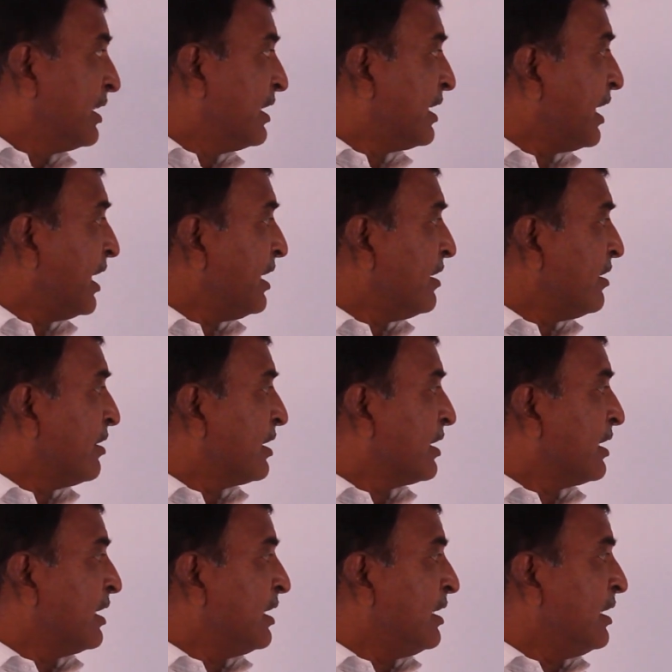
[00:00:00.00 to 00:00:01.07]
The right
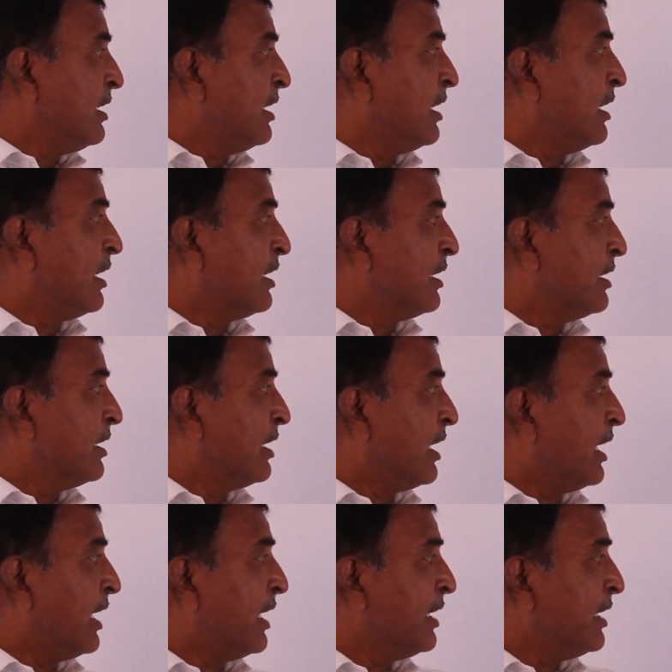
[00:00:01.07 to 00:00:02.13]
auricle
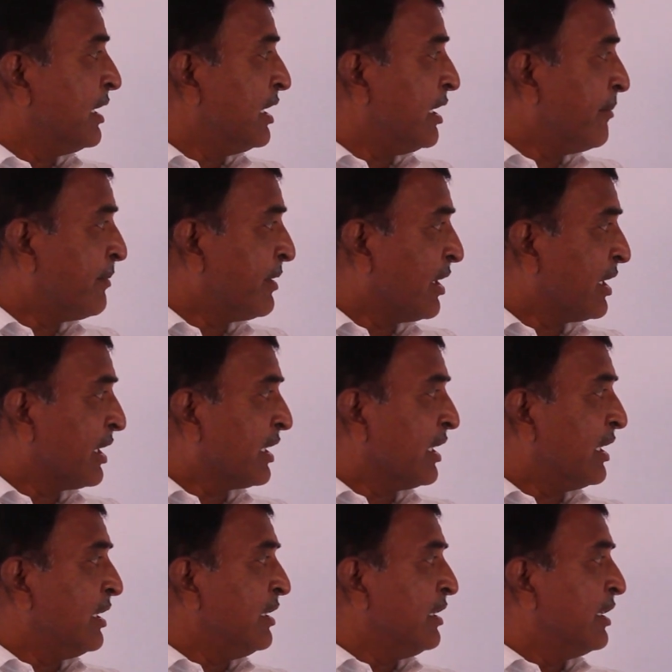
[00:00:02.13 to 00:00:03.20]
and the left
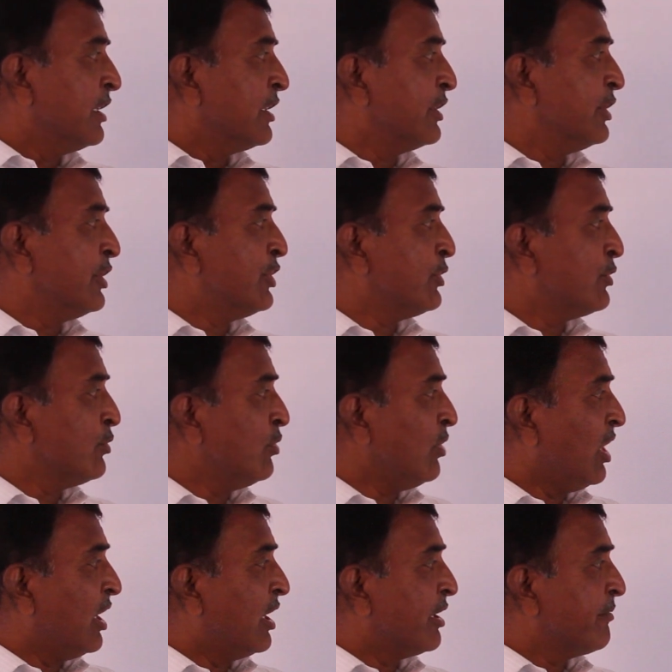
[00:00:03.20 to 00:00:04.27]
auricle, these two
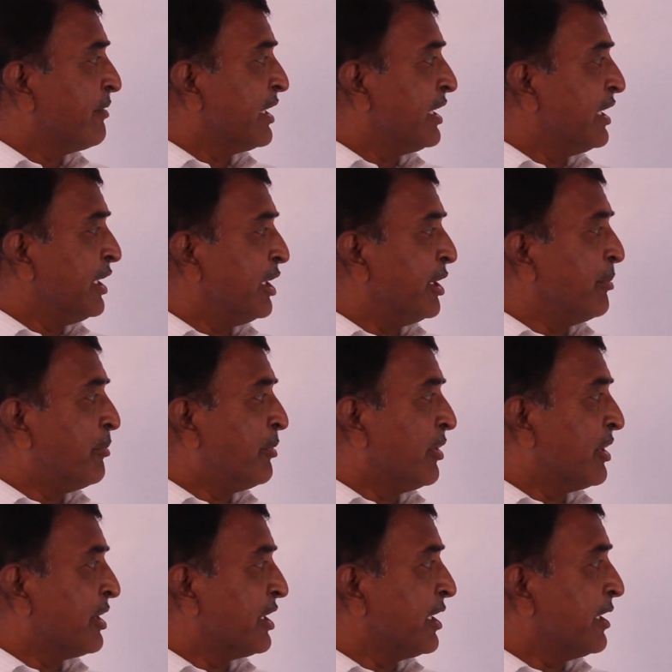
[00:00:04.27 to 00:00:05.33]
are very
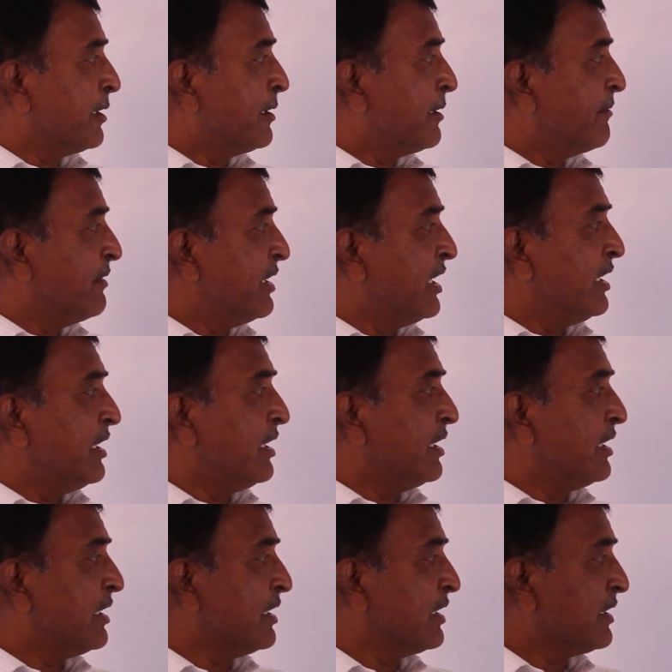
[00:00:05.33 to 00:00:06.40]
important where
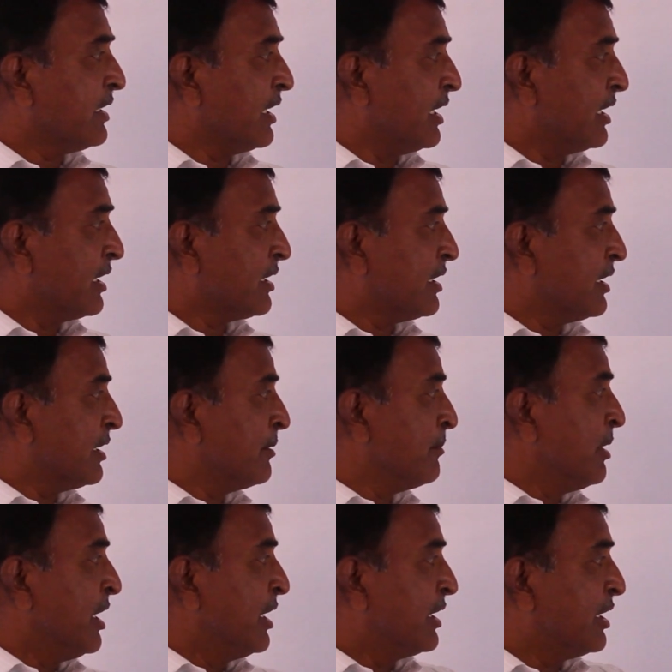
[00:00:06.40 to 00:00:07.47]
it is collecting
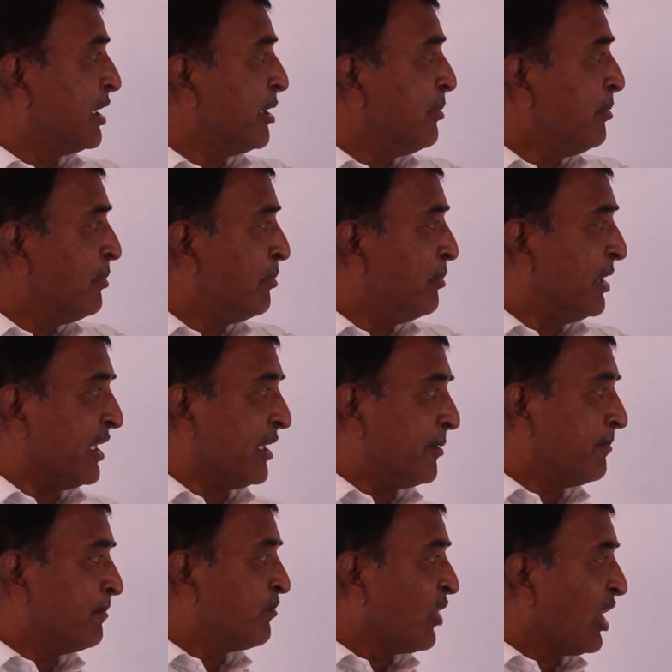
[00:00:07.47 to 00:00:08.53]
the blood.
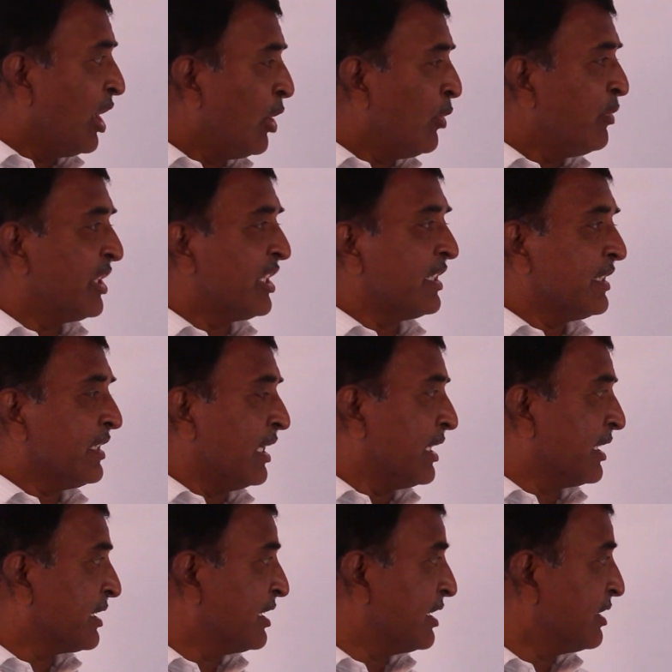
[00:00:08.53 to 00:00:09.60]
How it is
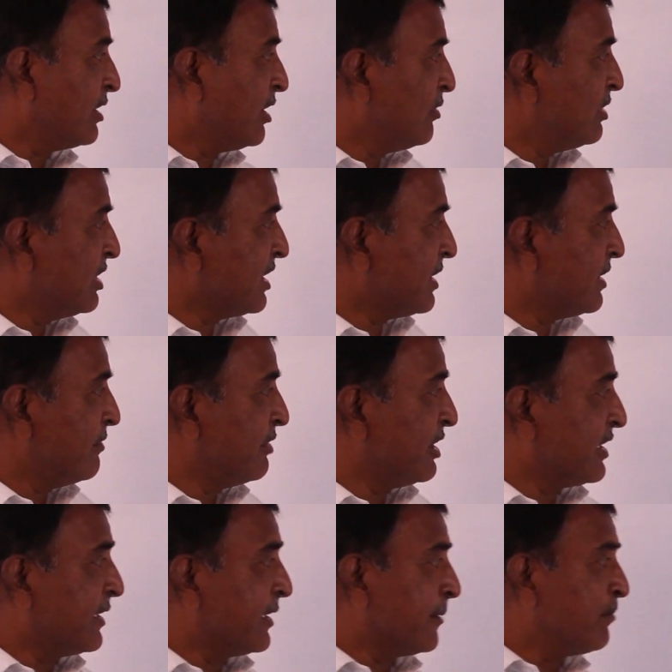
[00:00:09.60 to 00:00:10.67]
collecting? Now, just we
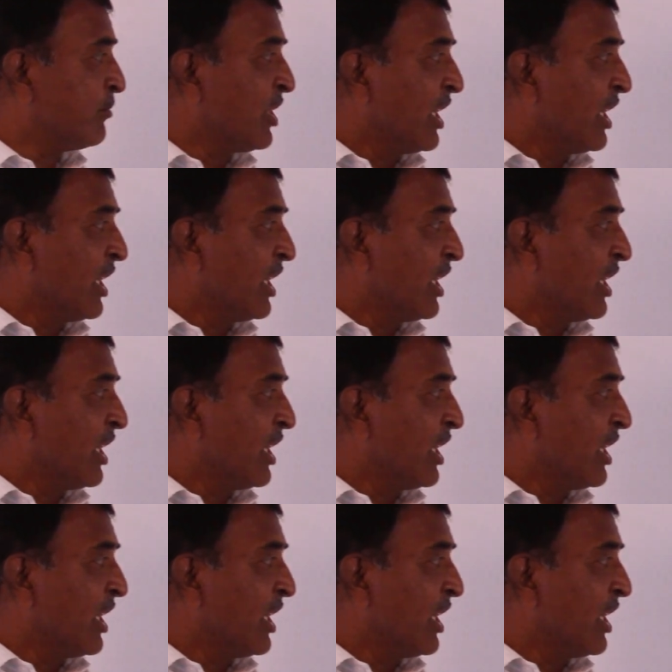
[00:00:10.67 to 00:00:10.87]
see.